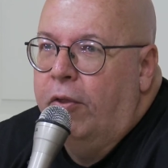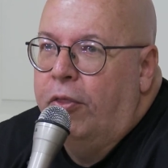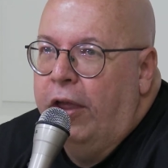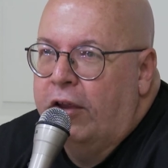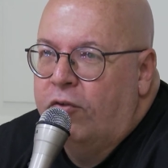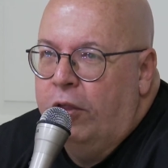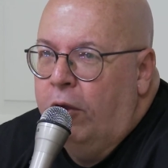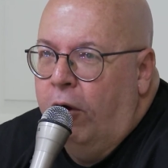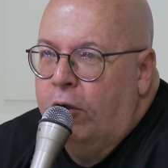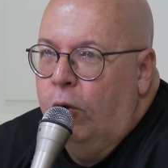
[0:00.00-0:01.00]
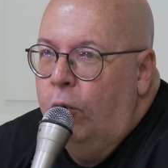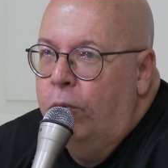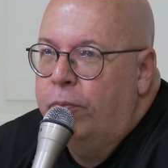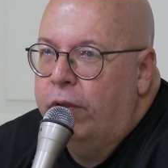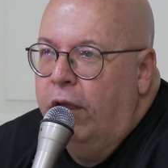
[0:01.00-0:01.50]
thanks for the
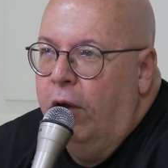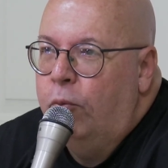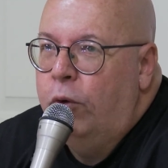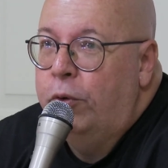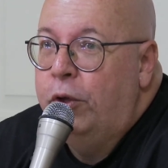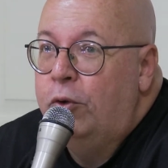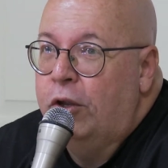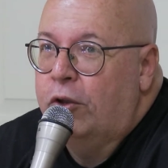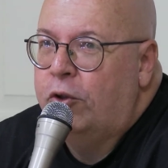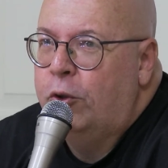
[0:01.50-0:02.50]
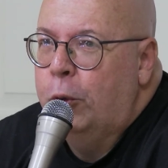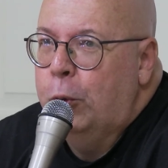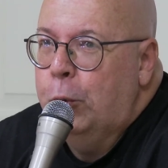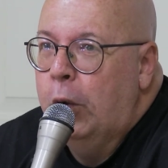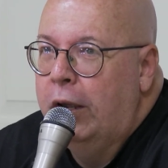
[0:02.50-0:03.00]
article. We'll use it,
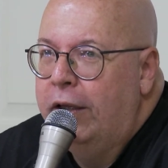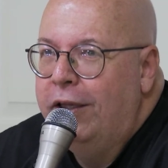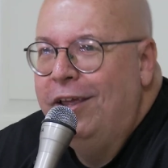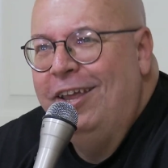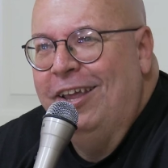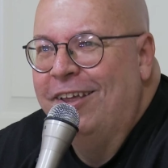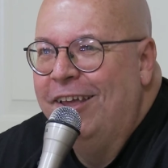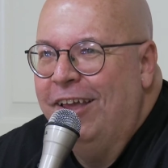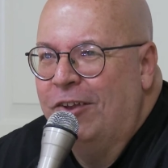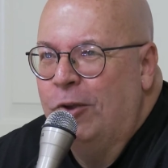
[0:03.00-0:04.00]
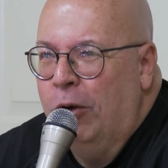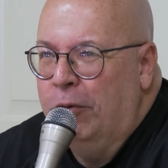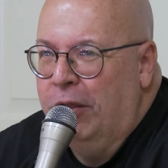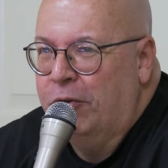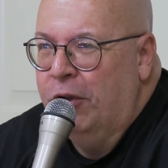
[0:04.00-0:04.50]
Sue.
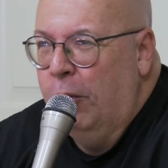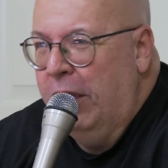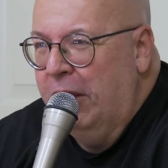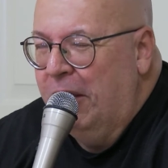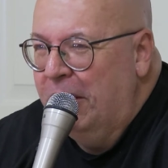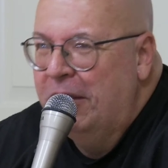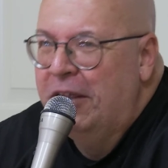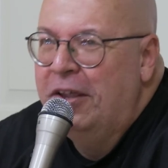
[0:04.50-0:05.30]
S-O-M, there's no N on it.